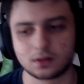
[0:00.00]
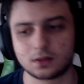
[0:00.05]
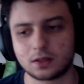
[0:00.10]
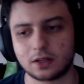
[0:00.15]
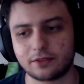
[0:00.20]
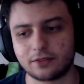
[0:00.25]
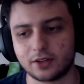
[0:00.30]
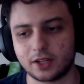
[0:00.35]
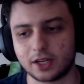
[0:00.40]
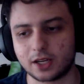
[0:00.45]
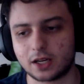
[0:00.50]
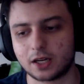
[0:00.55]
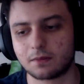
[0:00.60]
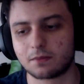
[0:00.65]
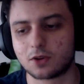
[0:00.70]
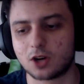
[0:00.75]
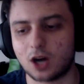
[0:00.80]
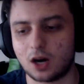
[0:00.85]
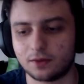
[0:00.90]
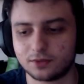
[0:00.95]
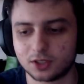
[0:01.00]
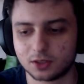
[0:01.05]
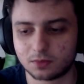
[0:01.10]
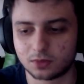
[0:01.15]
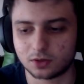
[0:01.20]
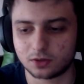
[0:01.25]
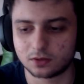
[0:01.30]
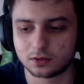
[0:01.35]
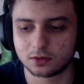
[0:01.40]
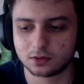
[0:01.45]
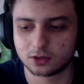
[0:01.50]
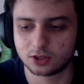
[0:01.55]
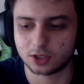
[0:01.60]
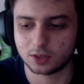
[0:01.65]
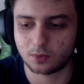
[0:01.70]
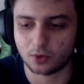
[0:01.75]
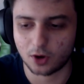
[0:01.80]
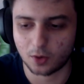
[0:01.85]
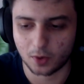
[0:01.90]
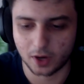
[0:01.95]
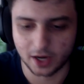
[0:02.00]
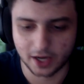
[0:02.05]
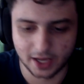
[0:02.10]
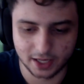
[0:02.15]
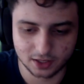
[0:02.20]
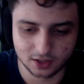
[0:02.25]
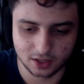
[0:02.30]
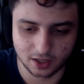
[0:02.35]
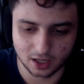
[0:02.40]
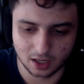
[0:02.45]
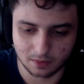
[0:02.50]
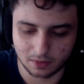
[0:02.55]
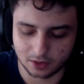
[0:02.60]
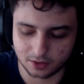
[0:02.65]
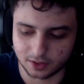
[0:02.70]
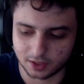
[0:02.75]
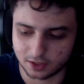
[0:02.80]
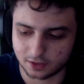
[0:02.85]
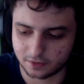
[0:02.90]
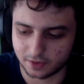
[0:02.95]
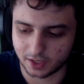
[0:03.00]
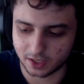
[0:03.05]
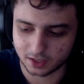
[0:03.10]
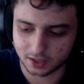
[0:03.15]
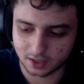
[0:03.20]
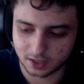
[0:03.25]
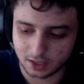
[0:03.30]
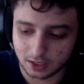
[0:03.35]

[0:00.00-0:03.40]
I feel like I'm comfortable to the point where I can talk about these things.